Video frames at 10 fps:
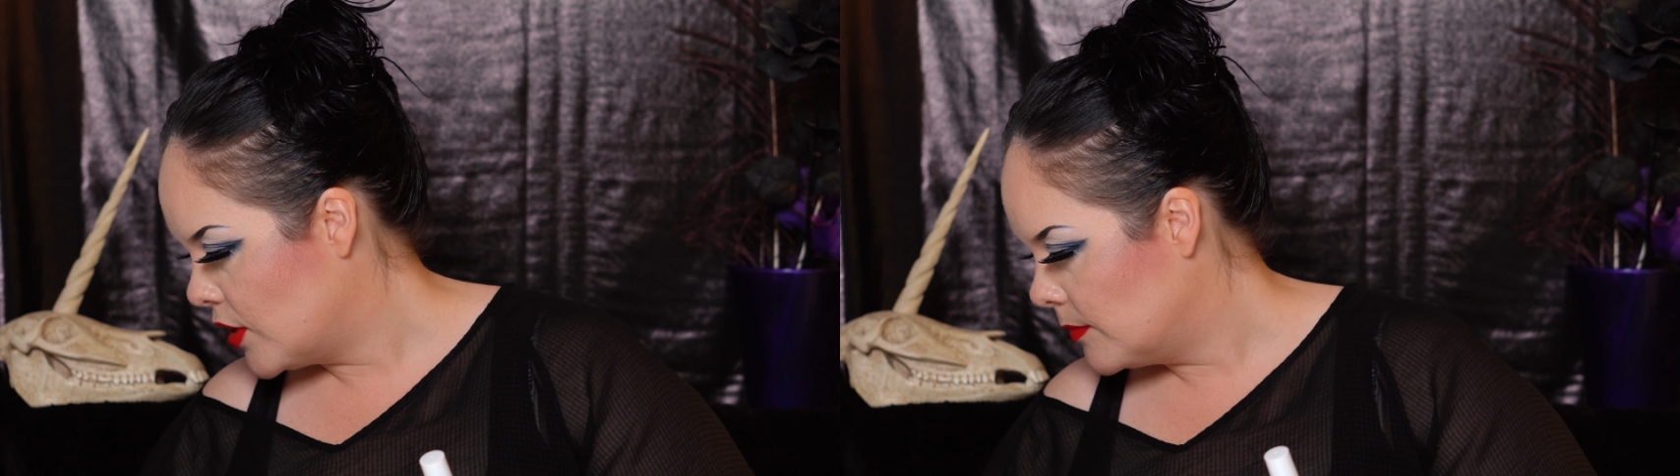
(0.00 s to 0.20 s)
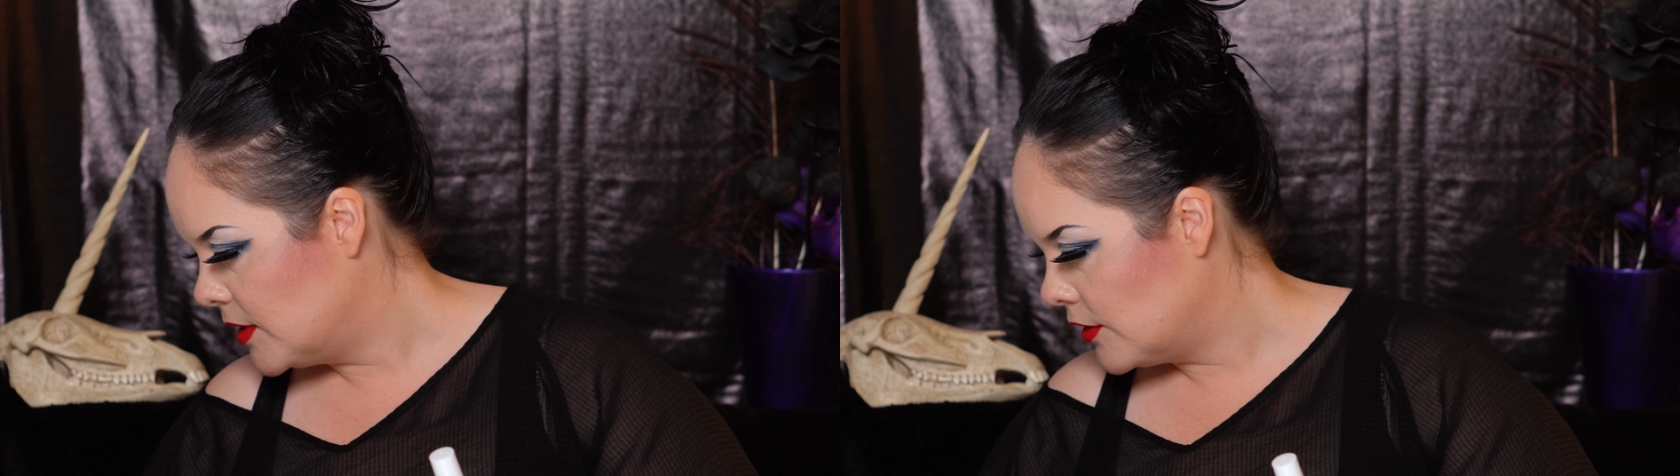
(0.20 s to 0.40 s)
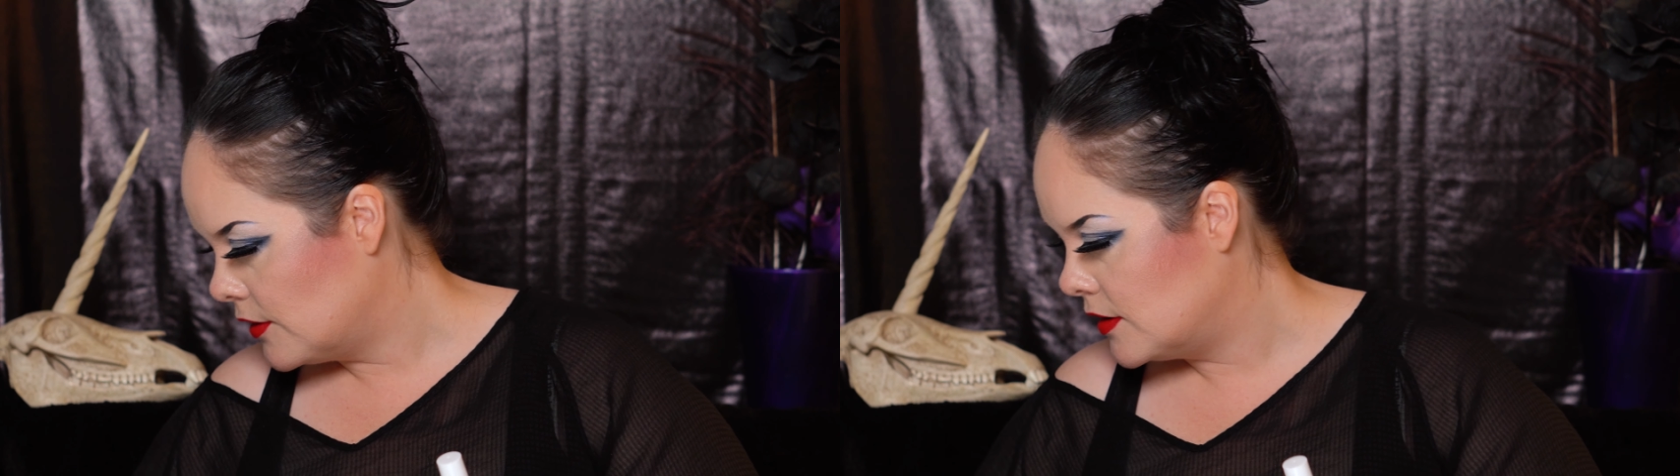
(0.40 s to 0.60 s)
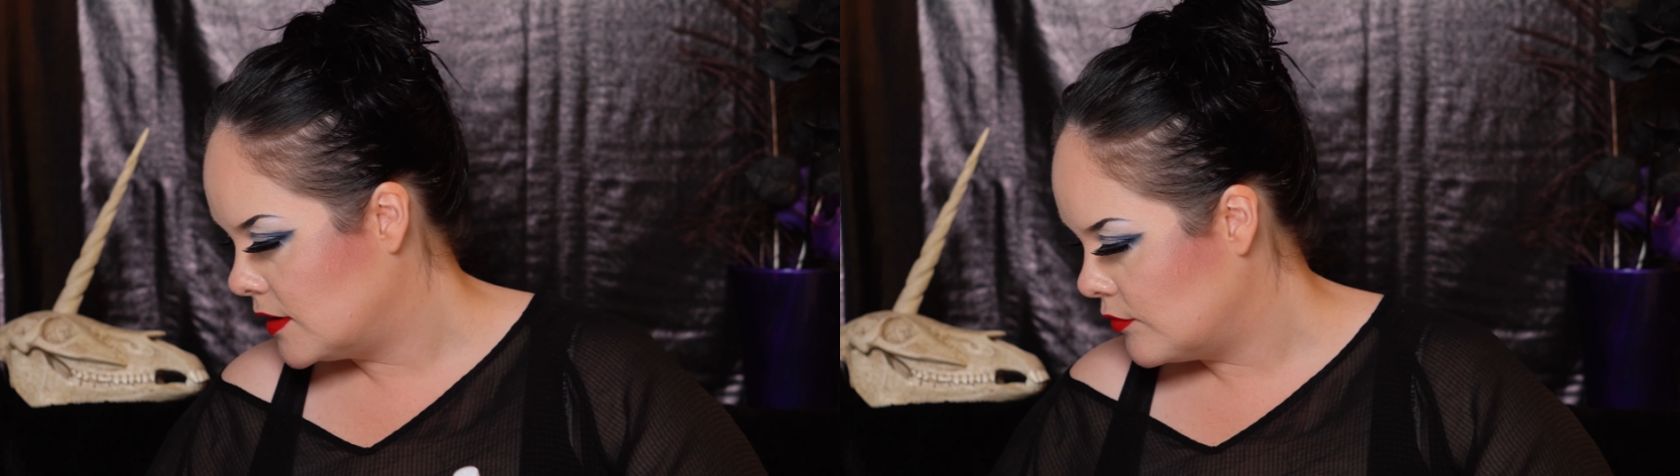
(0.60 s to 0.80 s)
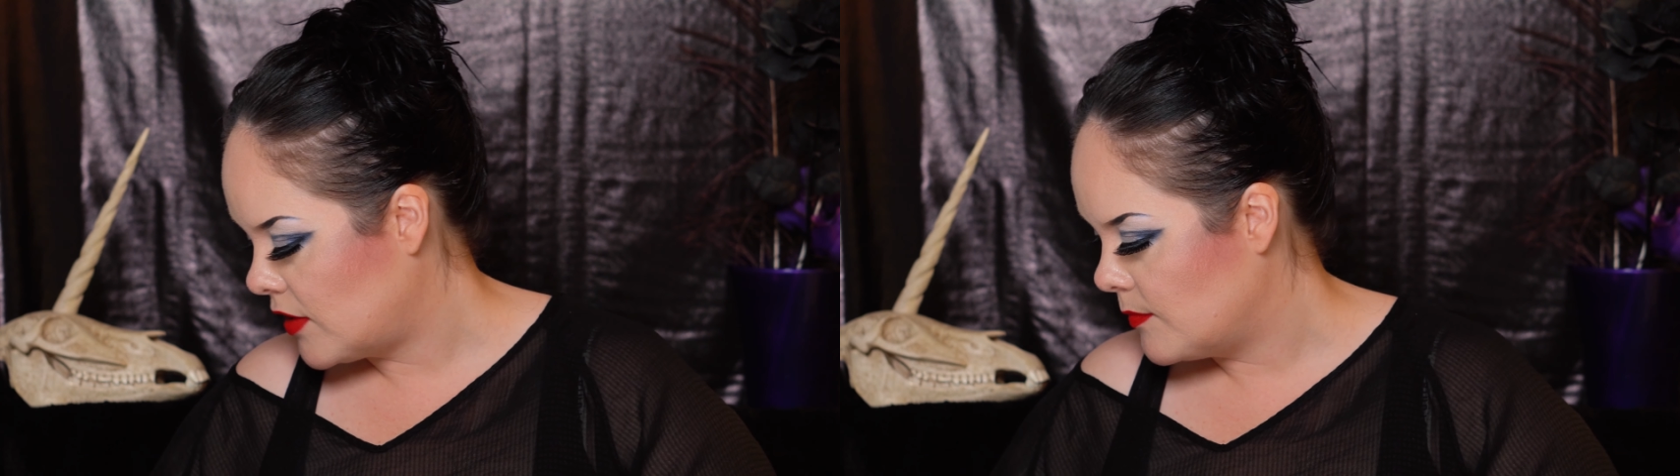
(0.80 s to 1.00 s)
wipe here
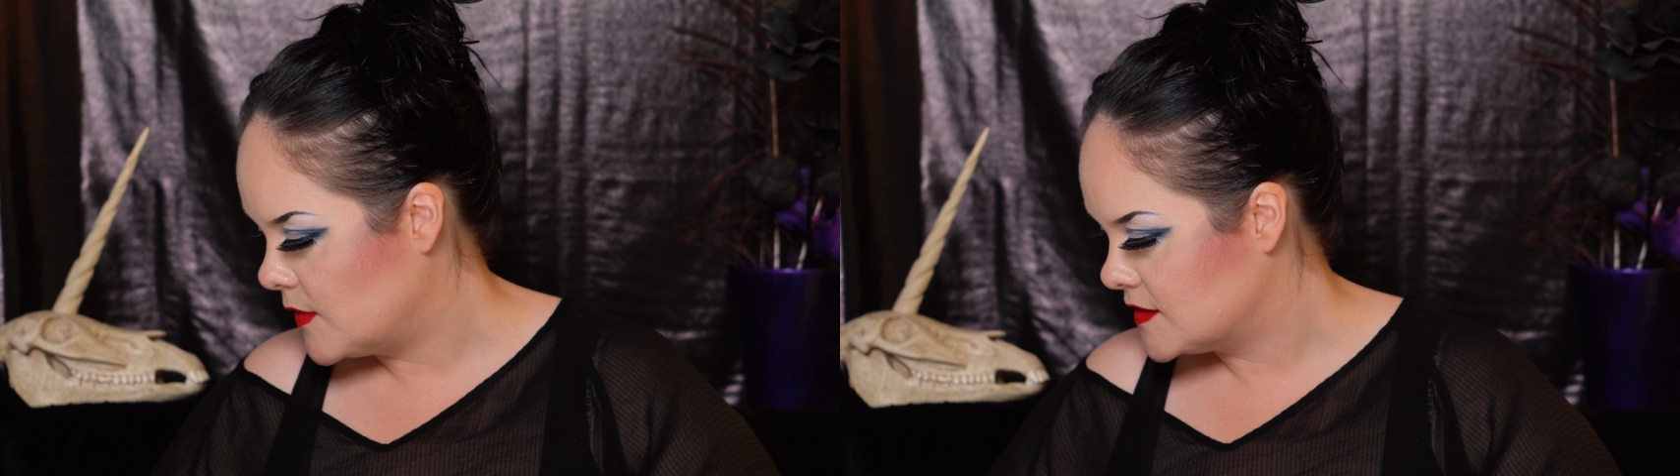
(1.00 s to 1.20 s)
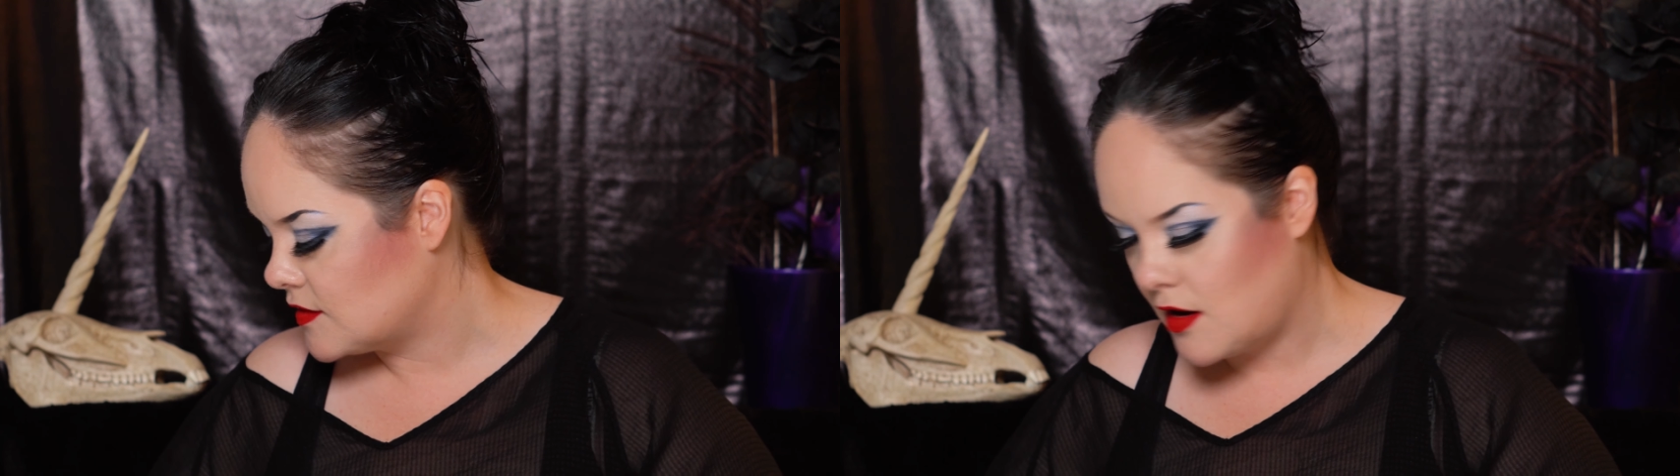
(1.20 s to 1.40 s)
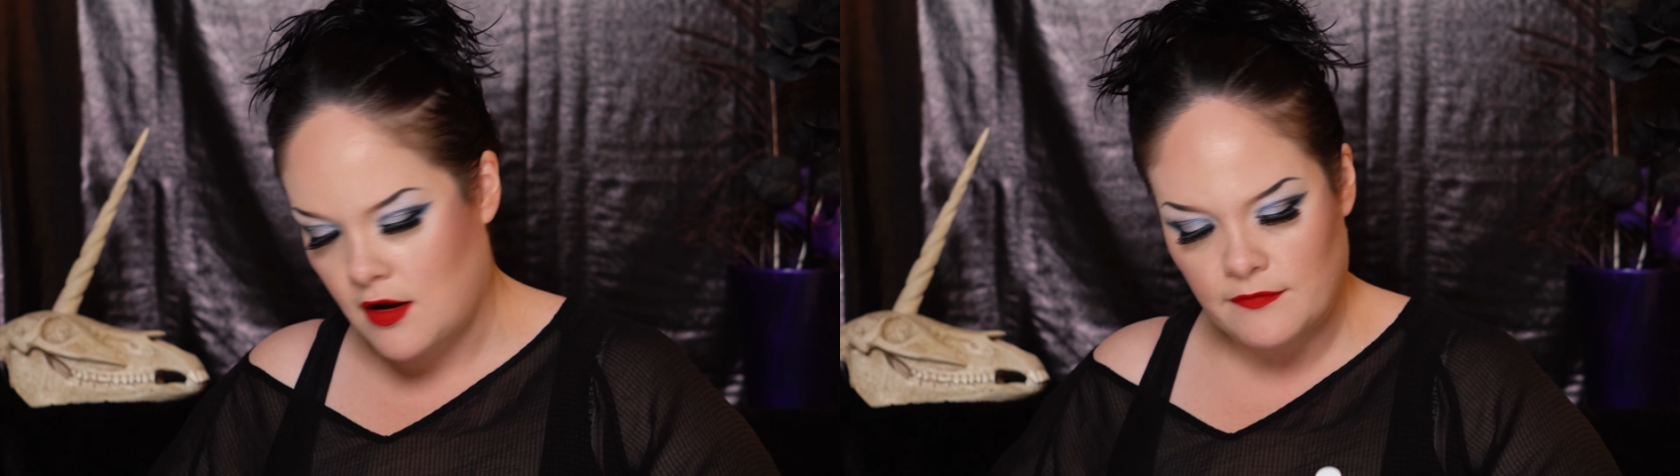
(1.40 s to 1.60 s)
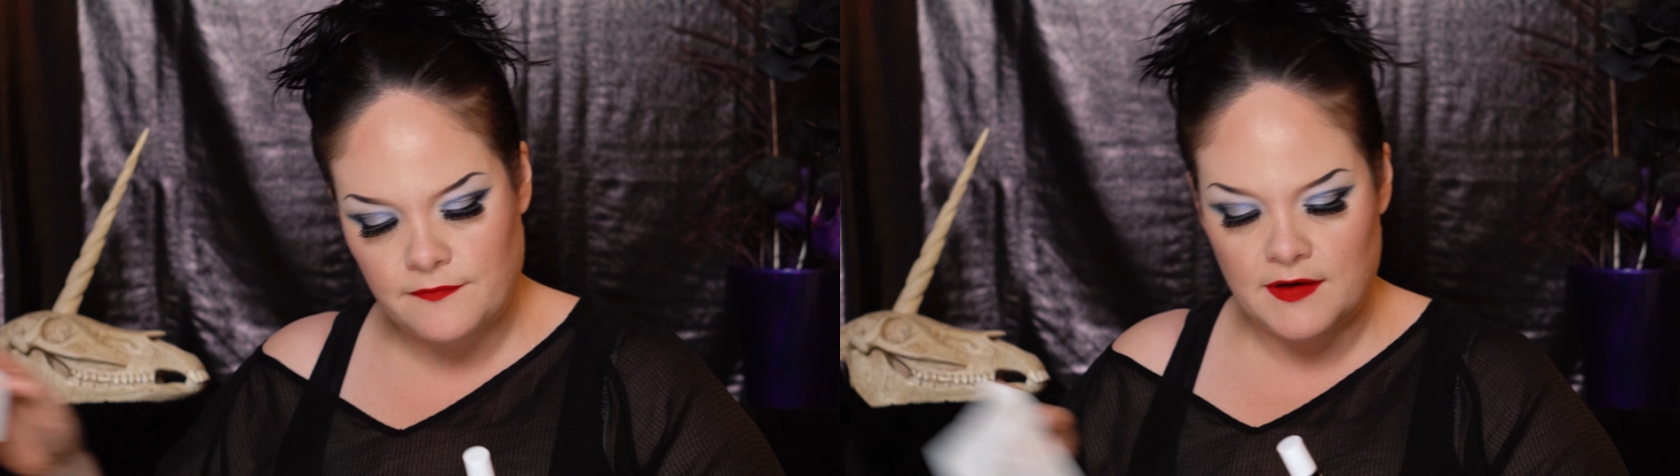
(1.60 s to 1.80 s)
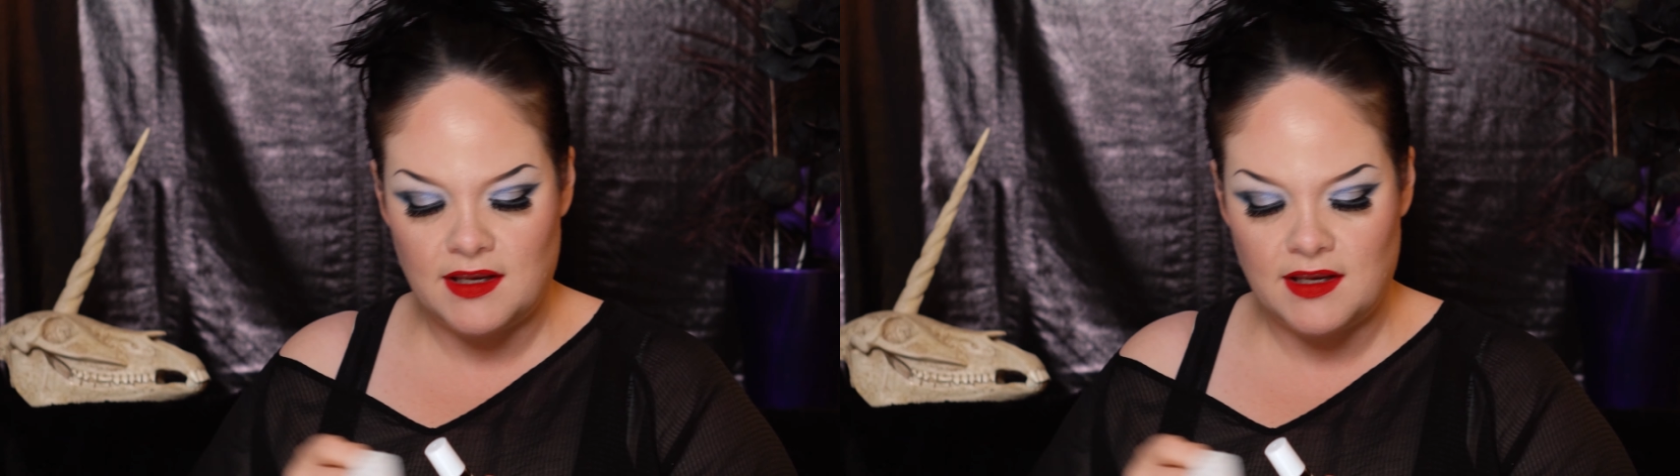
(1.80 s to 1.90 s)
and wipe this off.